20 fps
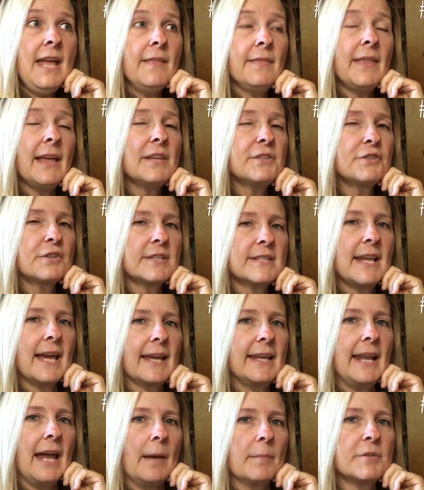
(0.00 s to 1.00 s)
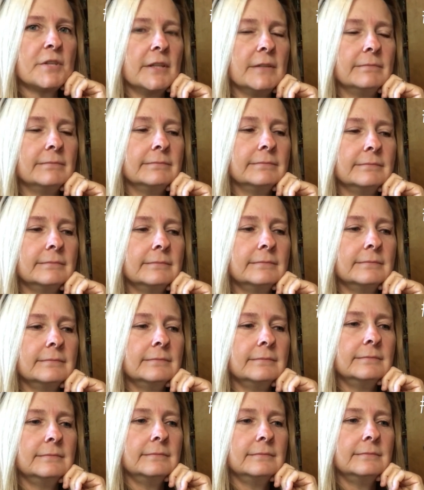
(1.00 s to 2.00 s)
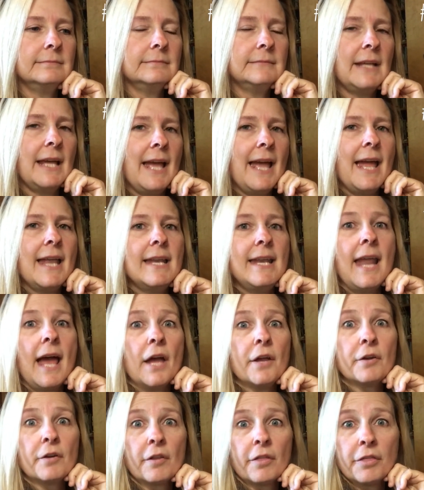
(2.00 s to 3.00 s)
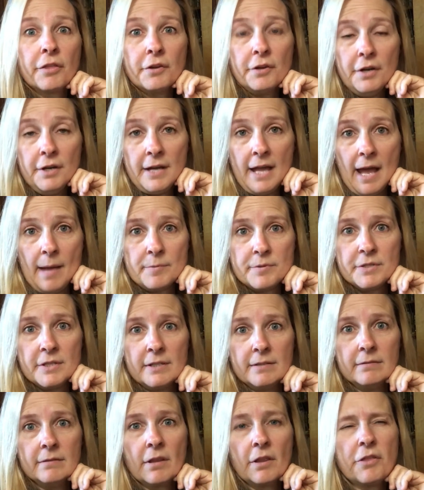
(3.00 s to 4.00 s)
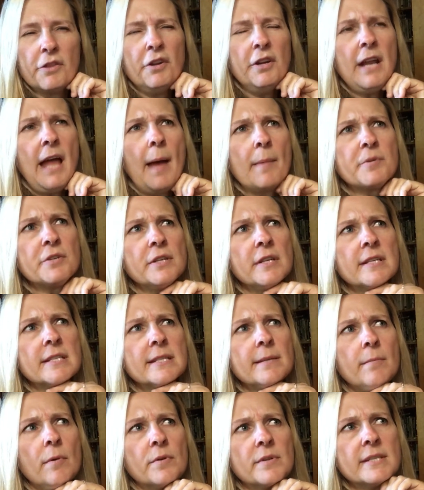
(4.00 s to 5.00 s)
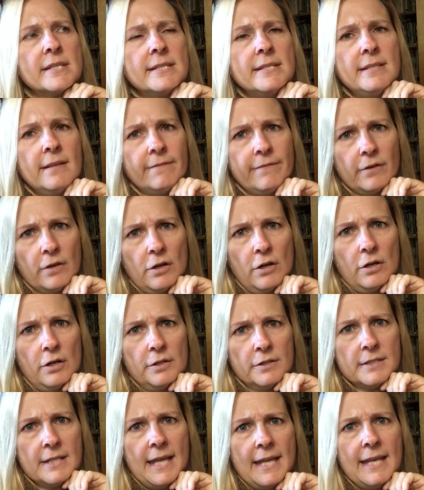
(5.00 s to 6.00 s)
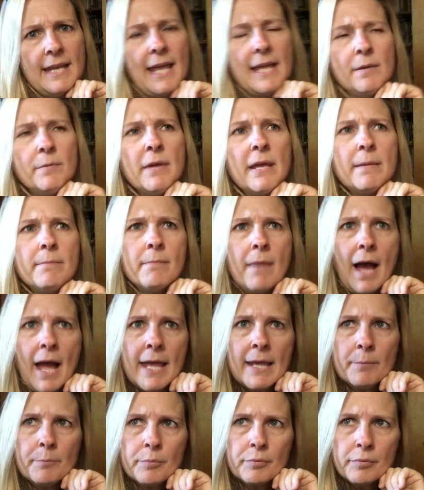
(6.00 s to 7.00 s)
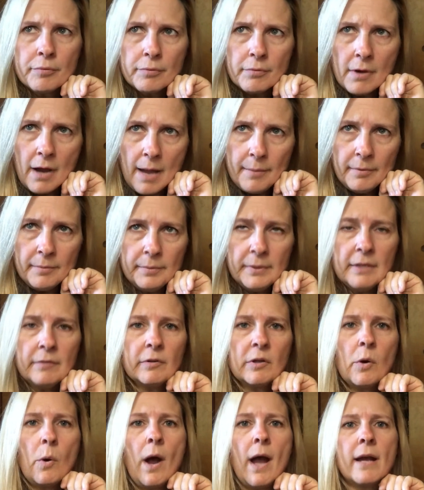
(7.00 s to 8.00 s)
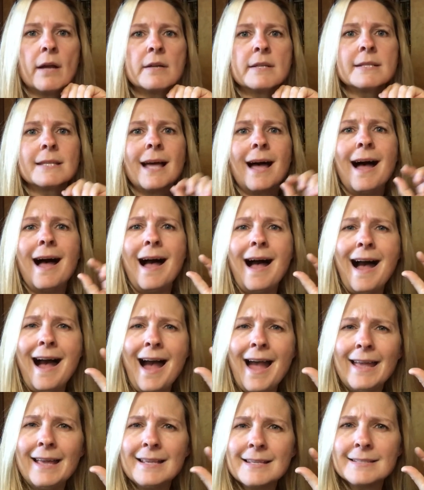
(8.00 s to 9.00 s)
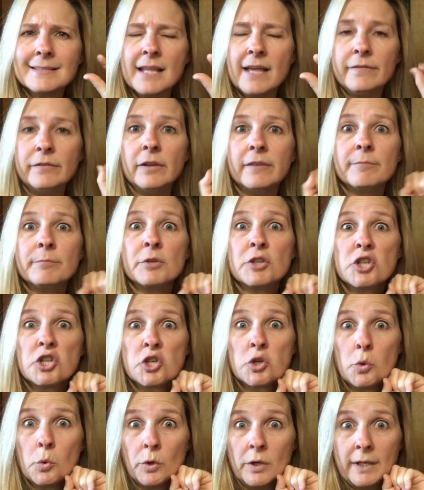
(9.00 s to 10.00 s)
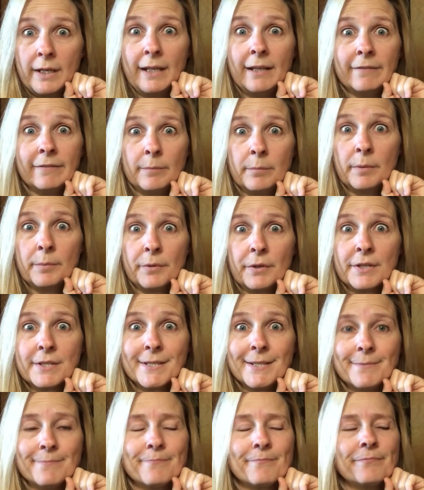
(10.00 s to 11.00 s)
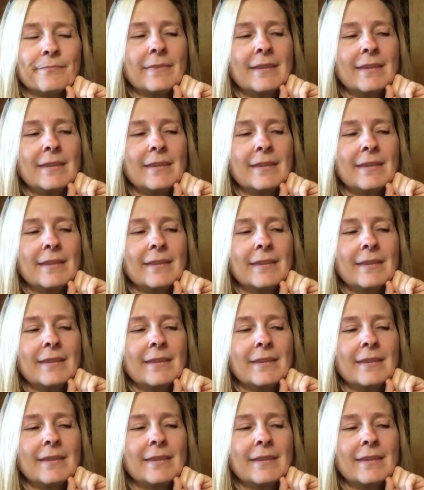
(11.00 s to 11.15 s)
That's your second option. Now your third option. The third option is the most difficult, and it probably requires the highest level of maturity from a person.